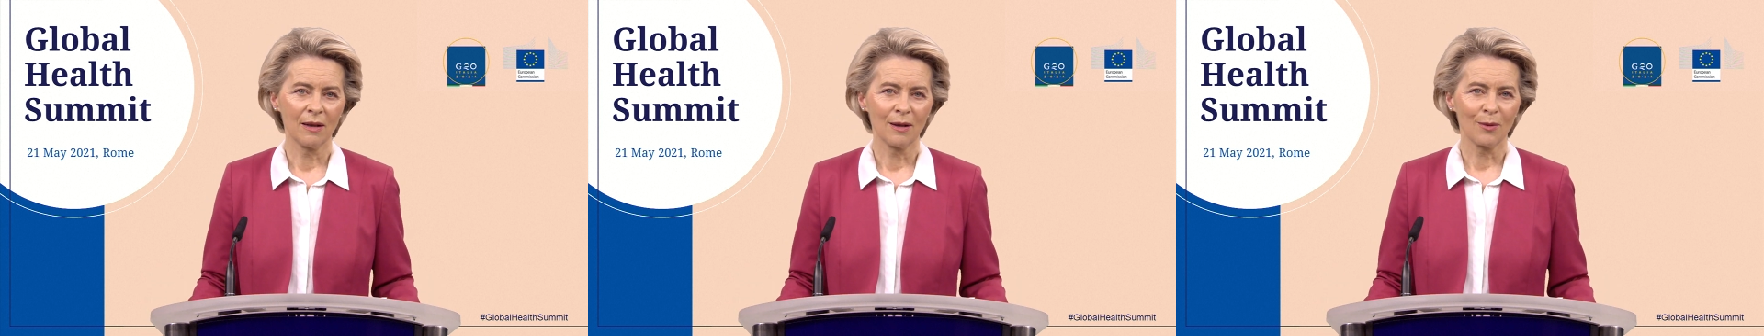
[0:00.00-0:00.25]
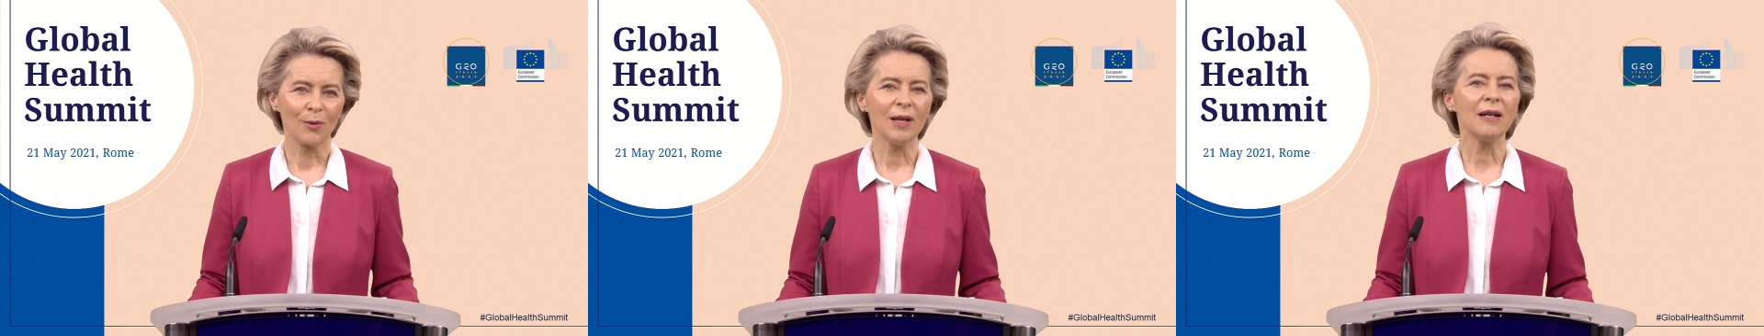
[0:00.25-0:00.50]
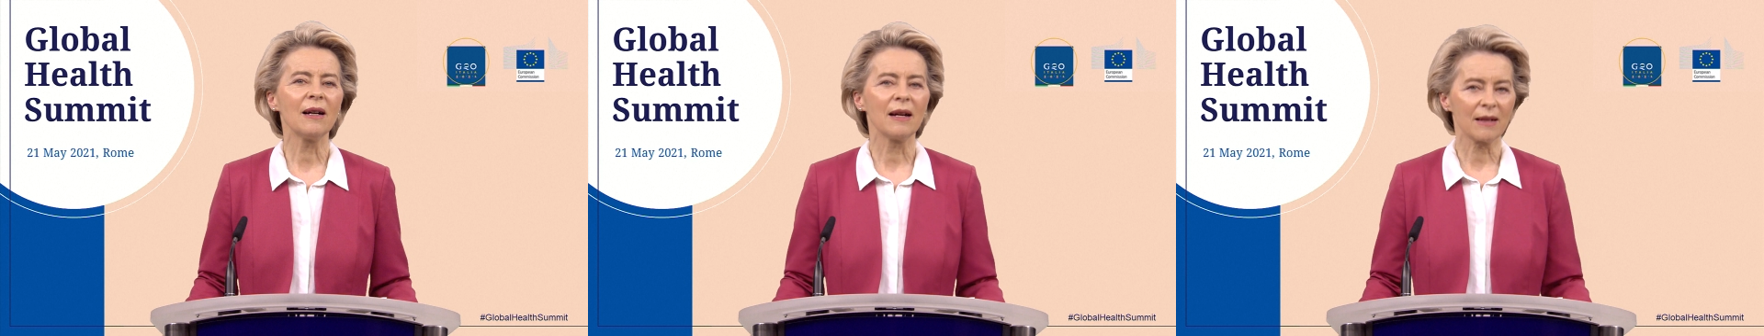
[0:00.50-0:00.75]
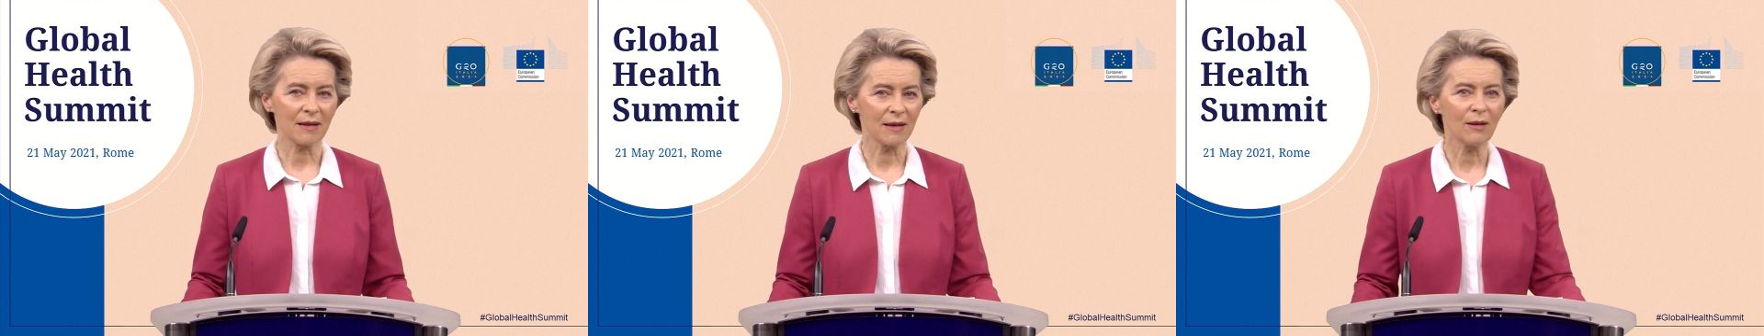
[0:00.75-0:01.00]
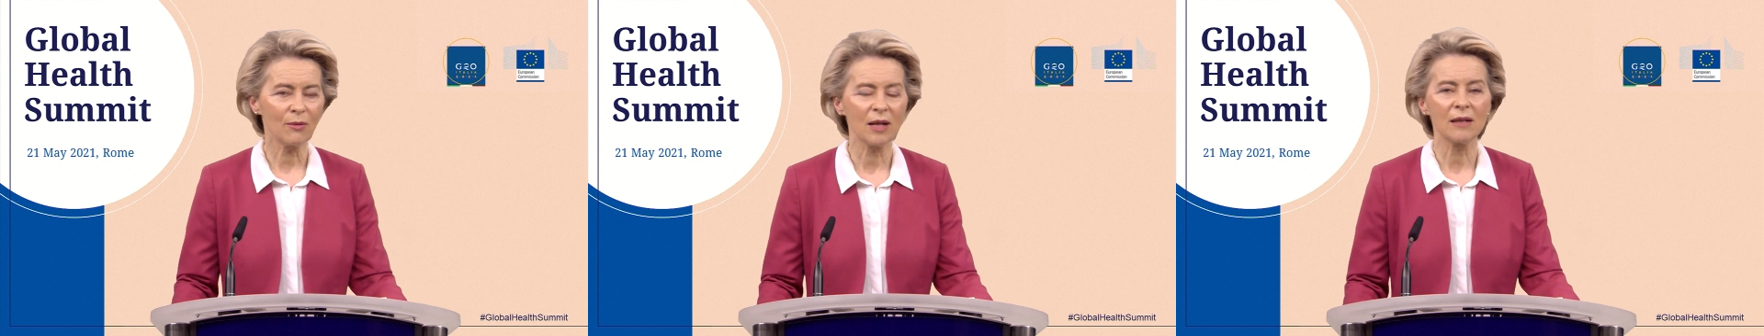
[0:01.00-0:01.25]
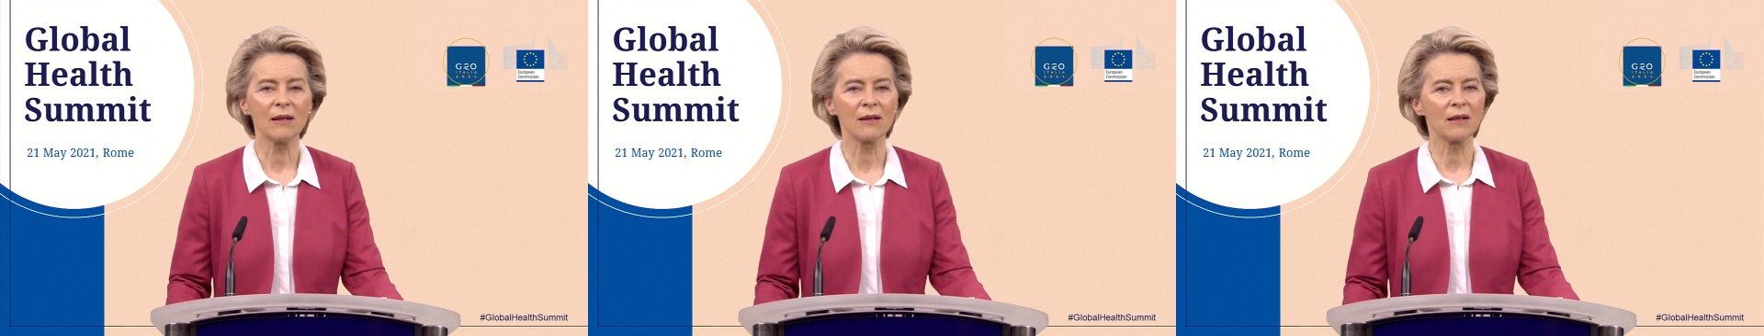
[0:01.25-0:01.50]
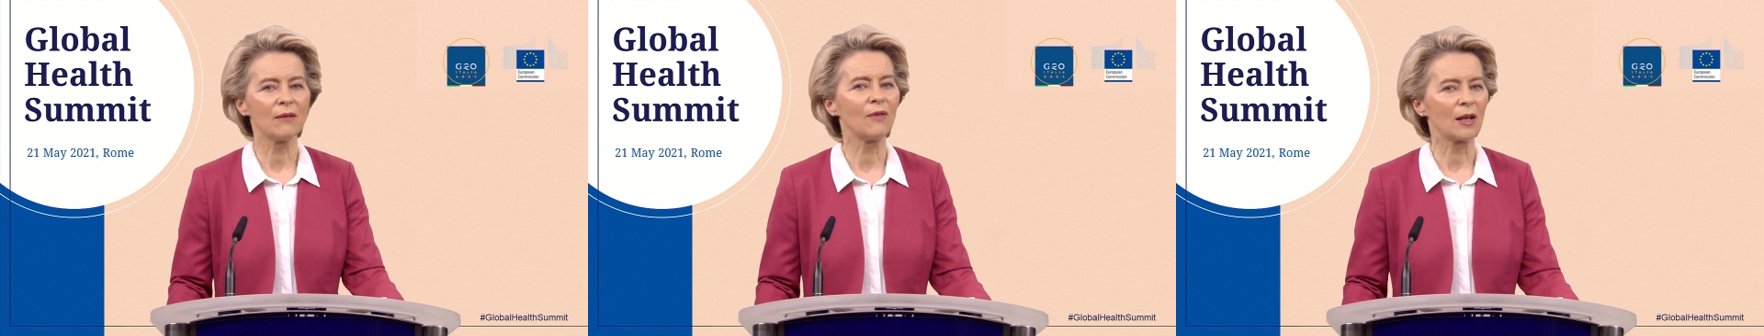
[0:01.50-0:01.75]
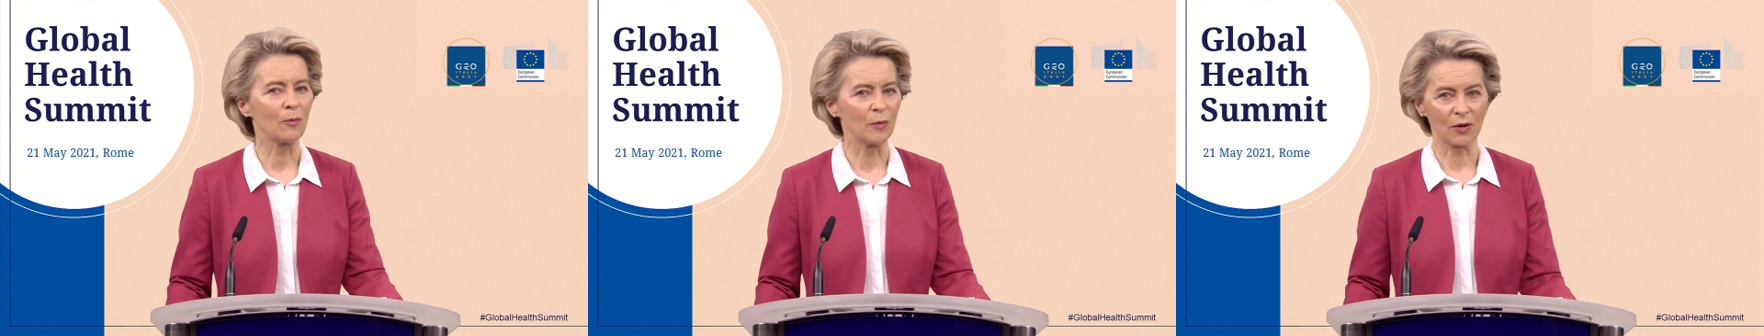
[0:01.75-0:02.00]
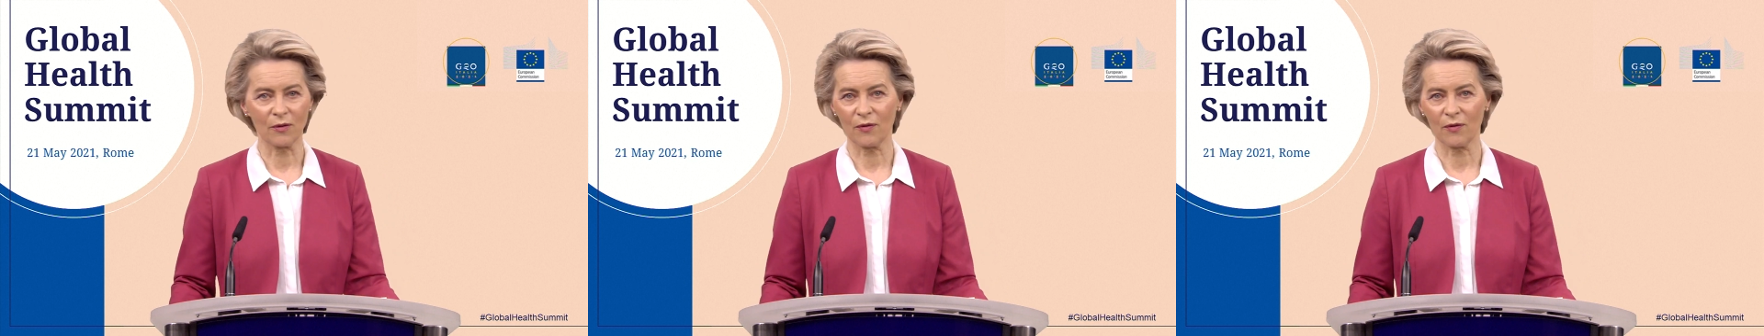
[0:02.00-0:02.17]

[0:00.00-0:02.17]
We are accelerating the development of